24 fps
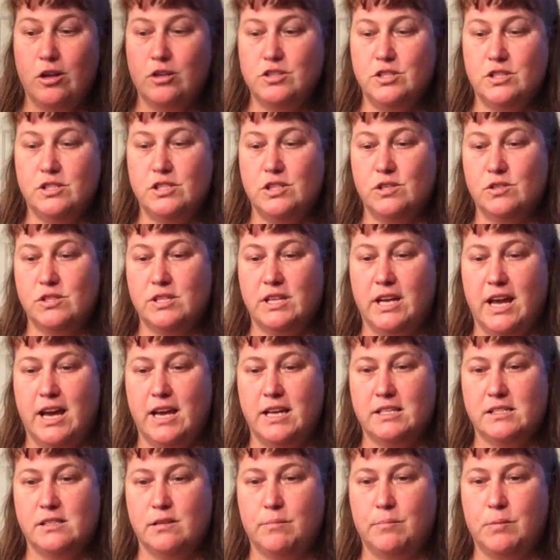Just use it
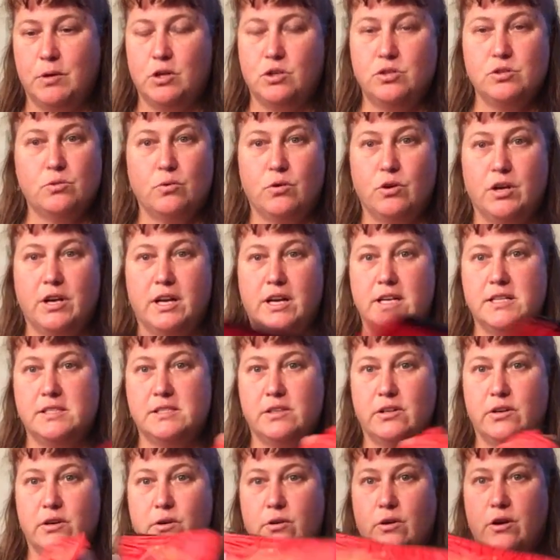as a purse
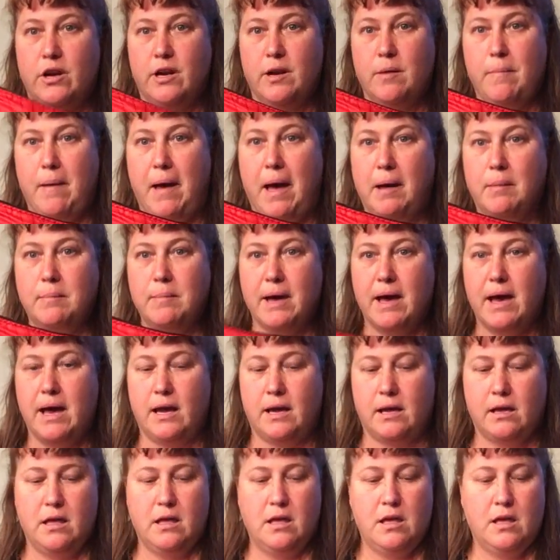organizer or in a backpack.